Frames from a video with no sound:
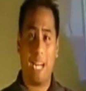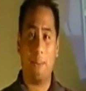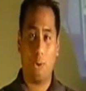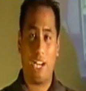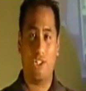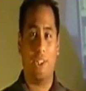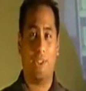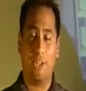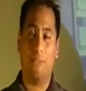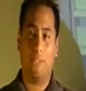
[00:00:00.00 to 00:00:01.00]
same
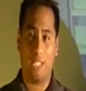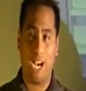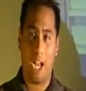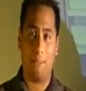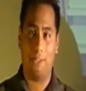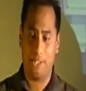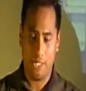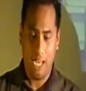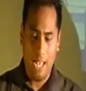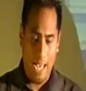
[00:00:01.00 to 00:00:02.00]
question 3 different
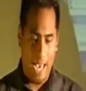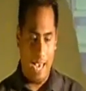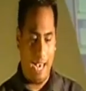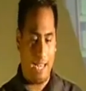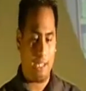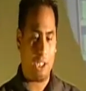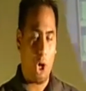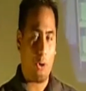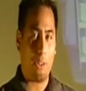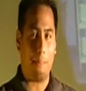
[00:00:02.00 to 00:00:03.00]
times and
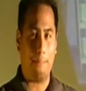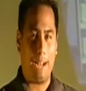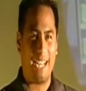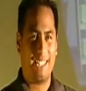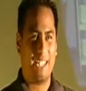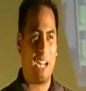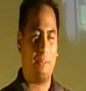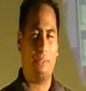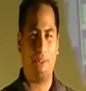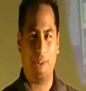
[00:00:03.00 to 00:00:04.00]
go with the best
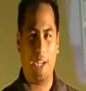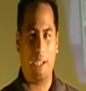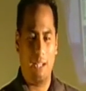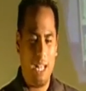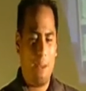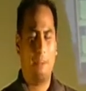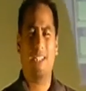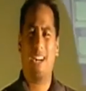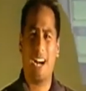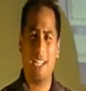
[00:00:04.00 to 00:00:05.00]
out of 3.
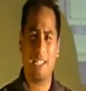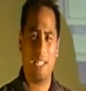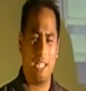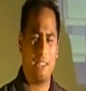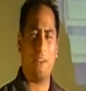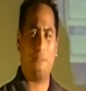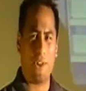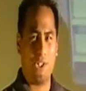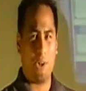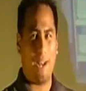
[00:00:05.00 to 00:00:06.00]
Because honestly, the
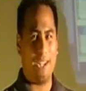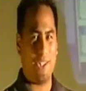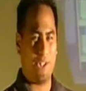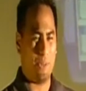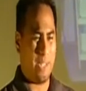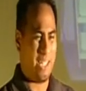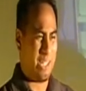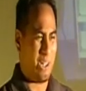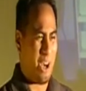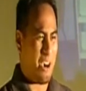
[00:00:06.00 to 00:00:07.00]
first 2 answers will be a
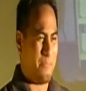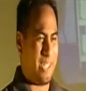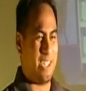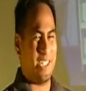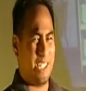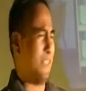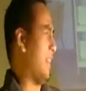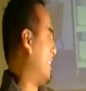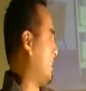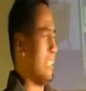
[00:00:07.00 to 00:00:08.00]
little off because, let's
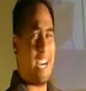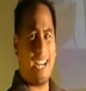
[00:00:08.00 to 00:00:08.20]
face it